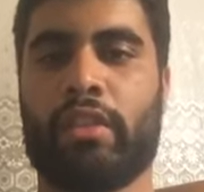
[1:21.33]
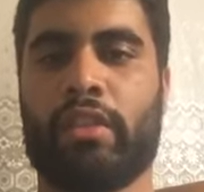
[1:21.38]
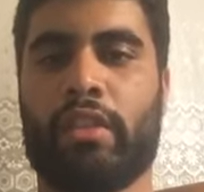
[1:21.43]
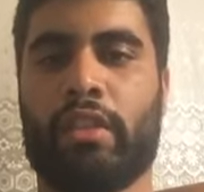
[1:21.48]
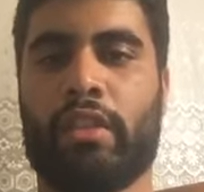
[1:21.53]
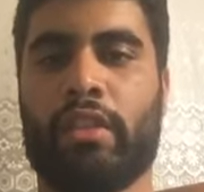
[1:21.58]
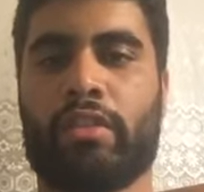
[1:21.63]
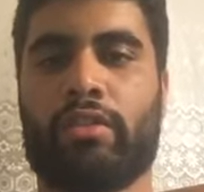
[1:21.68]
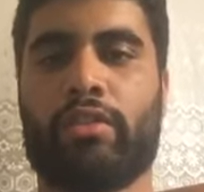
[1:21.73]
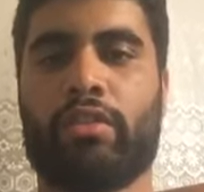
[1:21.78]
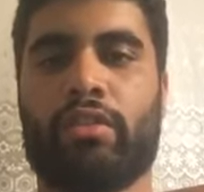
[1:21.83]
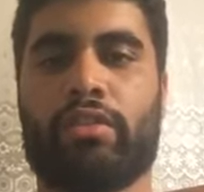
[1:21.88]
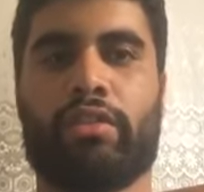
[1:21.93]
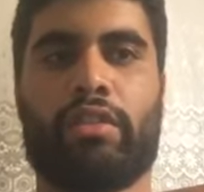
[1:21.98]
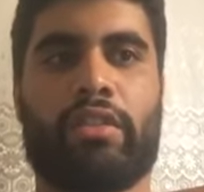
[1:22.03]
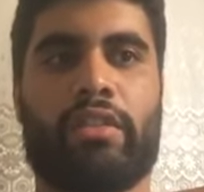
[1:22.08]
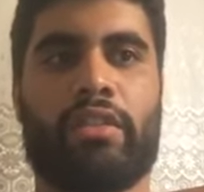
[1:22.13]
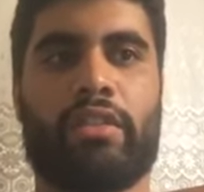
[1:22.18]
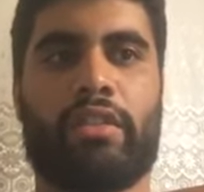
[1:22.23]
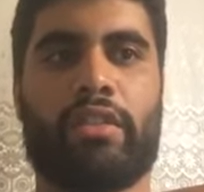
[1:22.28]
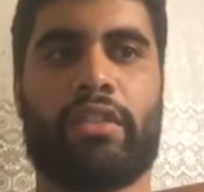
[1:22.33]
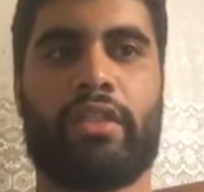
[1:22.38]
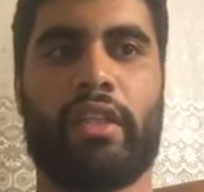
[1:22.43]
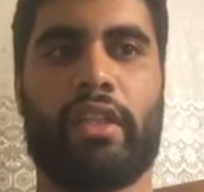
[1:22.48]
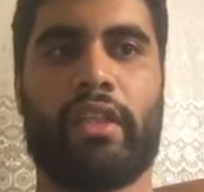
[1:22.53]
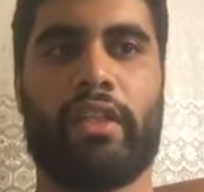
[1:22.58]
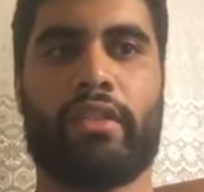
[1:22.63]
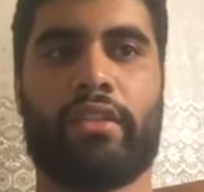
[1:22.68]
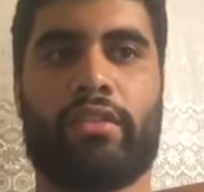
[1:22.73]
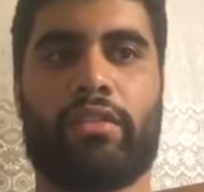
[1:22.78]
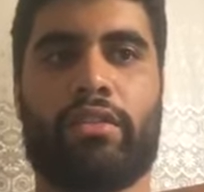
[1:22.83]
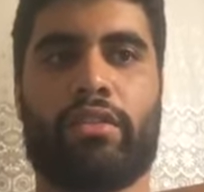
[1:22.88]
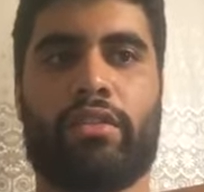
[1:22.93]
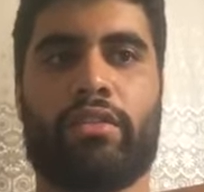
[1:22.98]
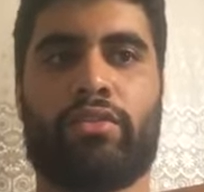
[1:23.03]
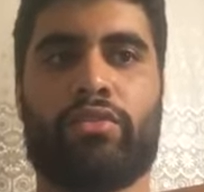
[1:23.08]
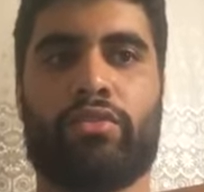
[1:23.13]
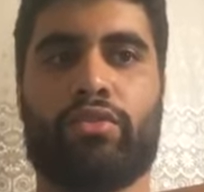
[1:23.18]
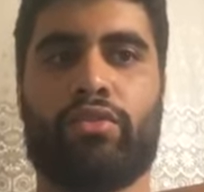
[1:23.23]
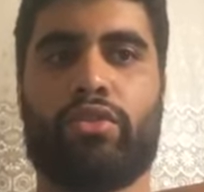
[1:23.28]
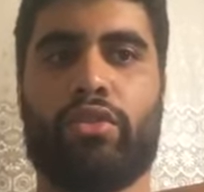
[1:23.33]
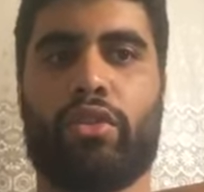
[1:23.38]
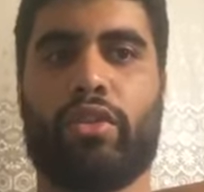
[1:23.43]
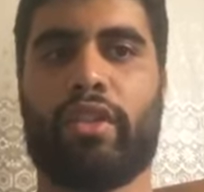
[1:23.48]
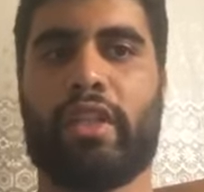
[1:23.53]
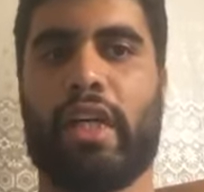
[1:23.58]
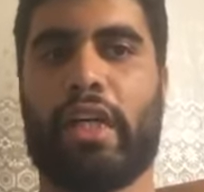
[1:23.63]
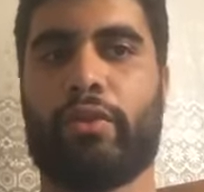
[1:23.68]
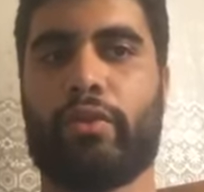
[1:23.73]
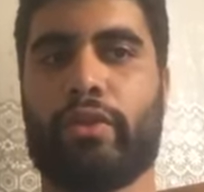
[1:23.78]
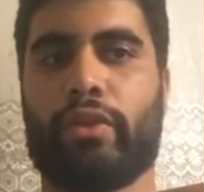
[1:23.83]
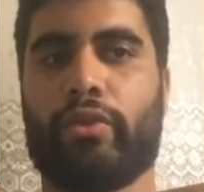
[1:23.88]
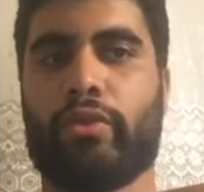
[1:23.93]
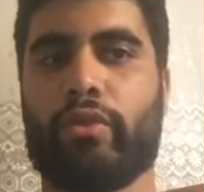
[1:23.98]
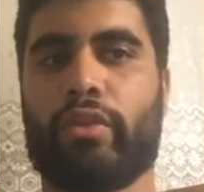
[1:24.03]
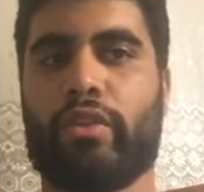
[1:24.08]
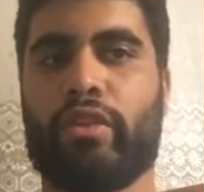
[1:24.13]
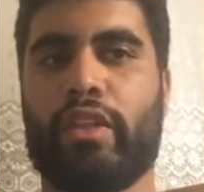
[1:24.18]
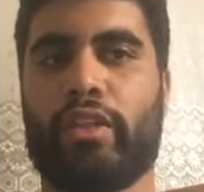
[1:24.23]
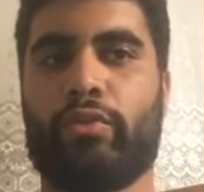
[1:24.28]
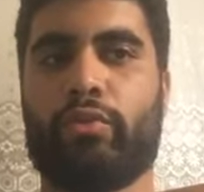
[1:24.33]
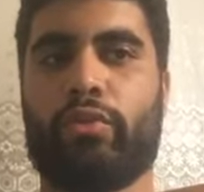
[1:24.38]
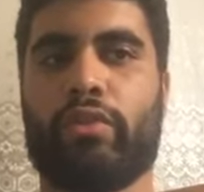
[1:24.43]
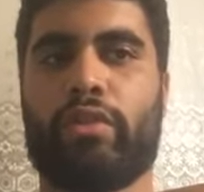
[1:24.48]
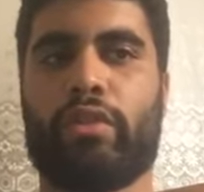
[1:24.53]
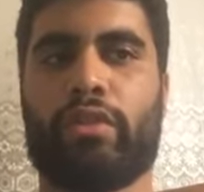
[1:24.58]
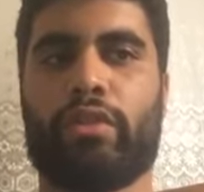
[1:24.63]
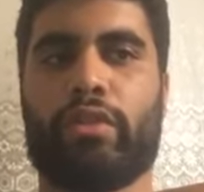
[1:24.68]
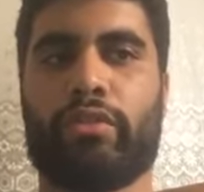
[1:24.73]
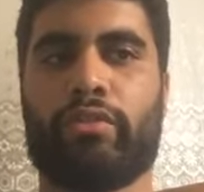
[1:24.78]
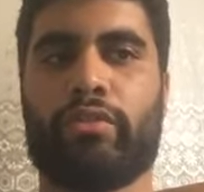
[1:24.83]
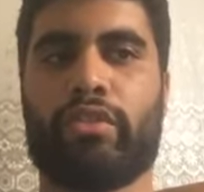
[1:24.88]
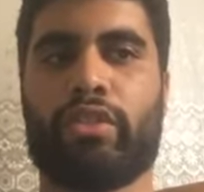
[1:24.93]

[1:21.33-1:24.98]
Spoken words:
don't hesitate to join our youth network of